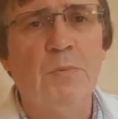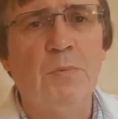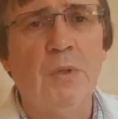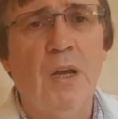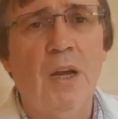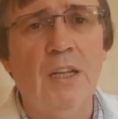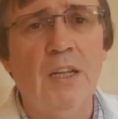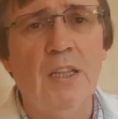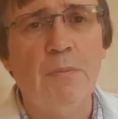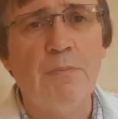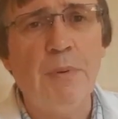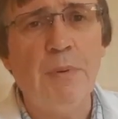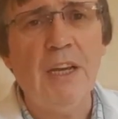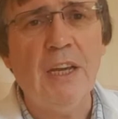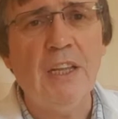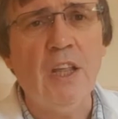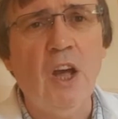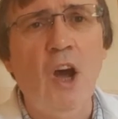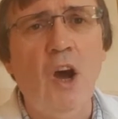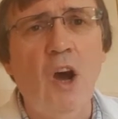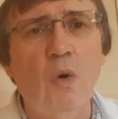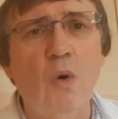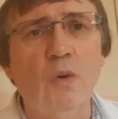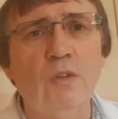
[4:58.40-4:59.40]
And the bigger the
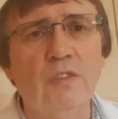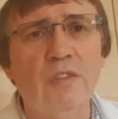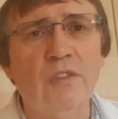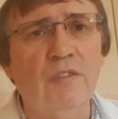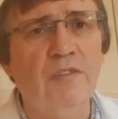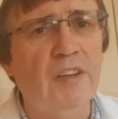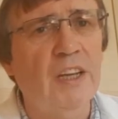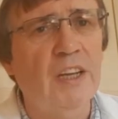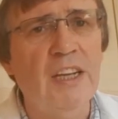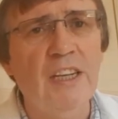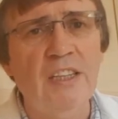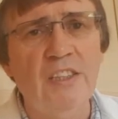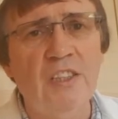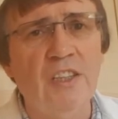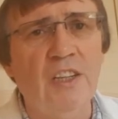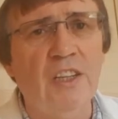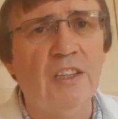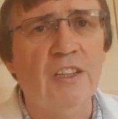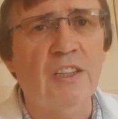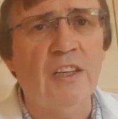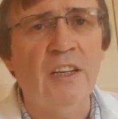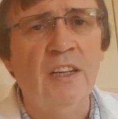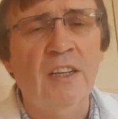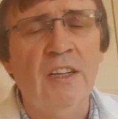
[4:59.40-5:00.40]
holes, the easier
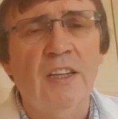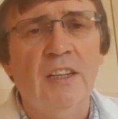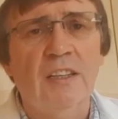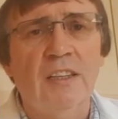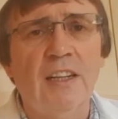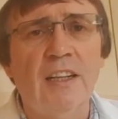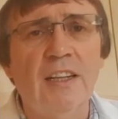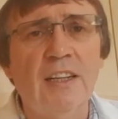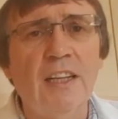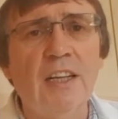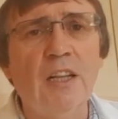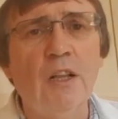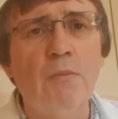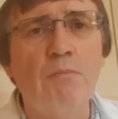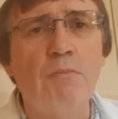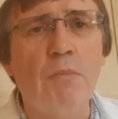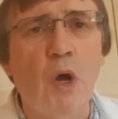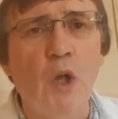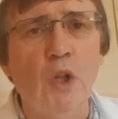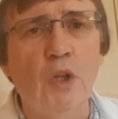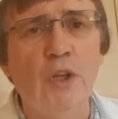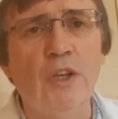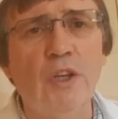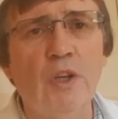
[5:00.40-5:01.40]
the little
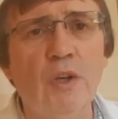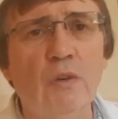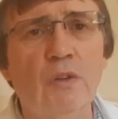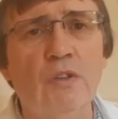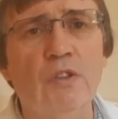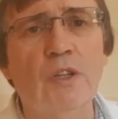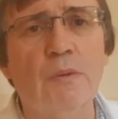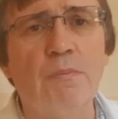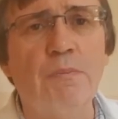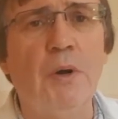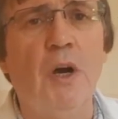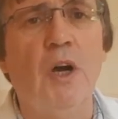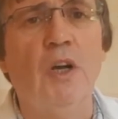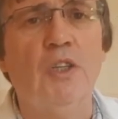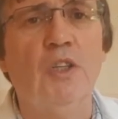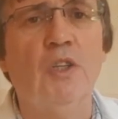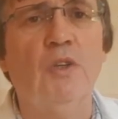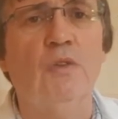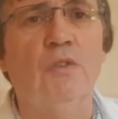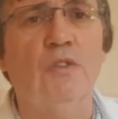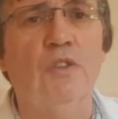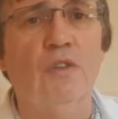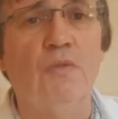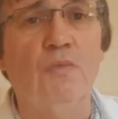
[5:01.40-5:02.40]
molecules, the
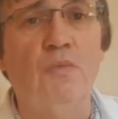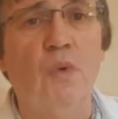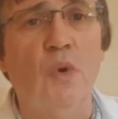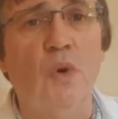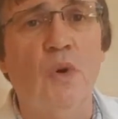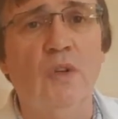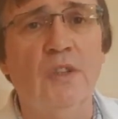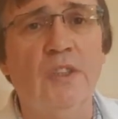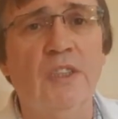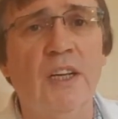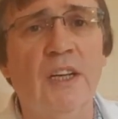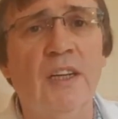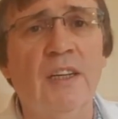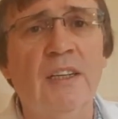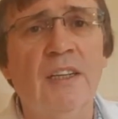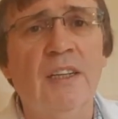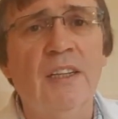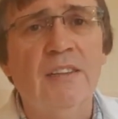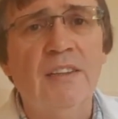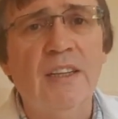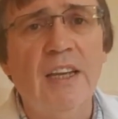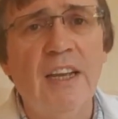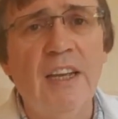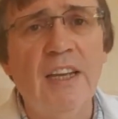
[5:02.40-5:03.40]
particles of water,
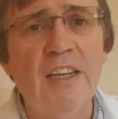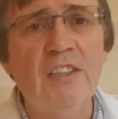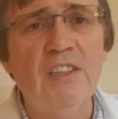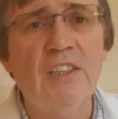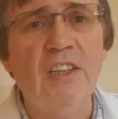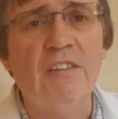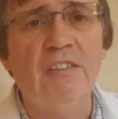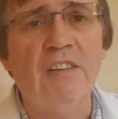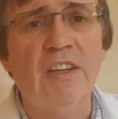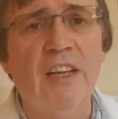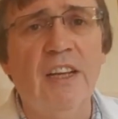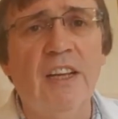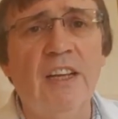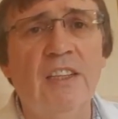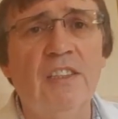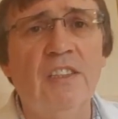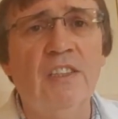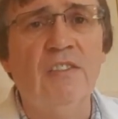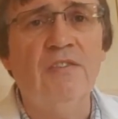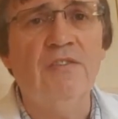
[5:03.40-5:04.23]
the easier it is